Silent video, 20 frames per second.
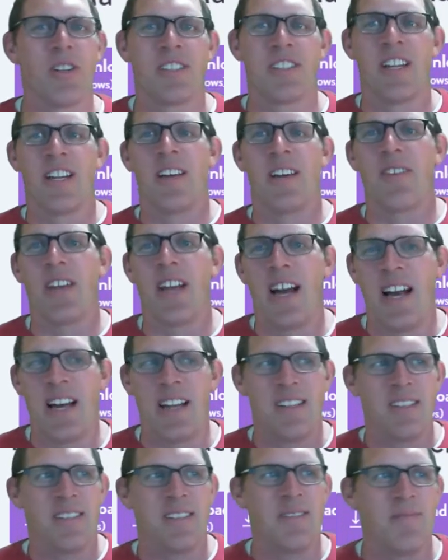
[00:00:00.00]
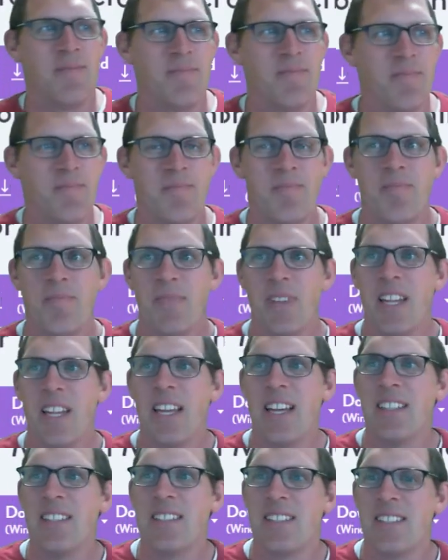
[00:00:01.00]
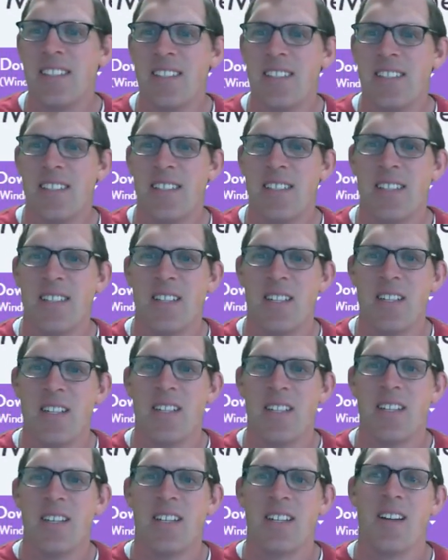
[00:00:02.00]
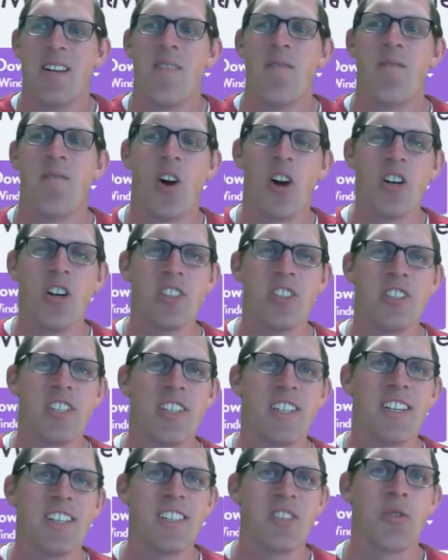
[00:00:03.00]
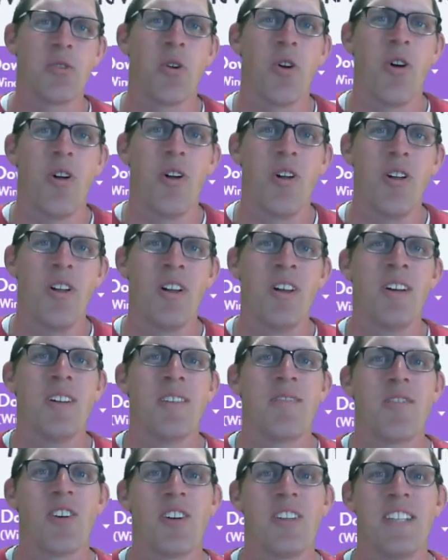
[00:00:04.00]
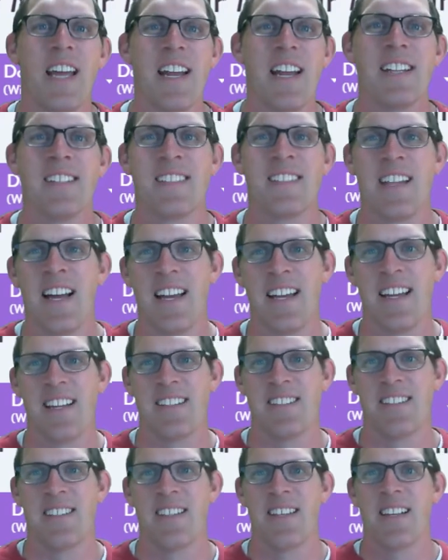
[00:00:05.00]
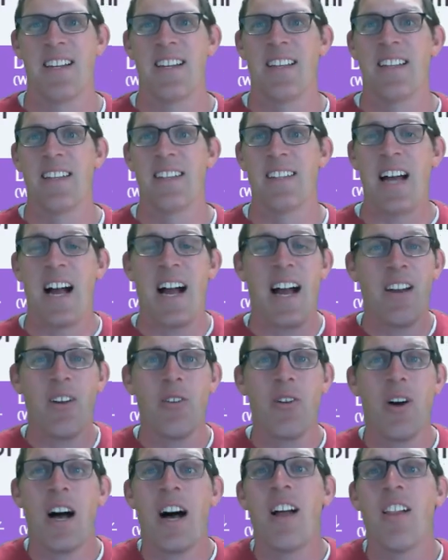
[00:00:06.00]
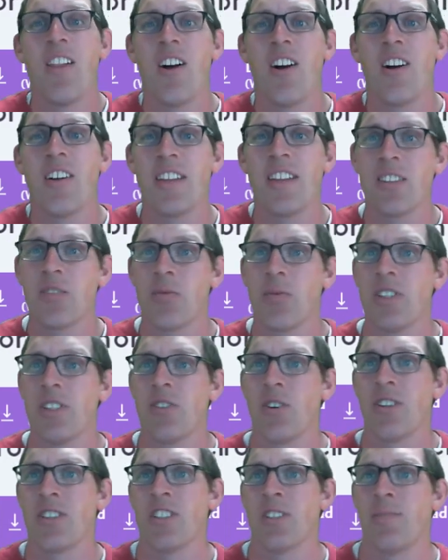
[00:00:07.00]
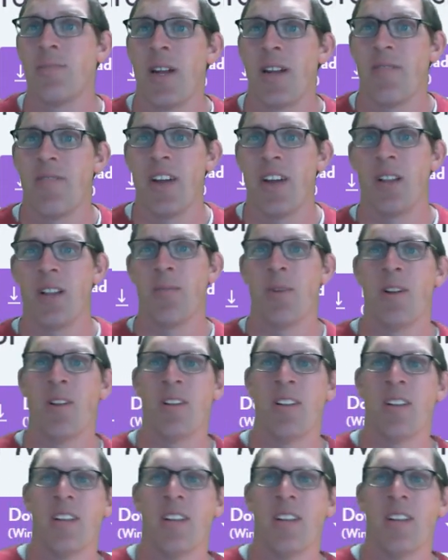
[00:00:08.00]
that I've got is version control for data science. I don't know how long this resource has been available.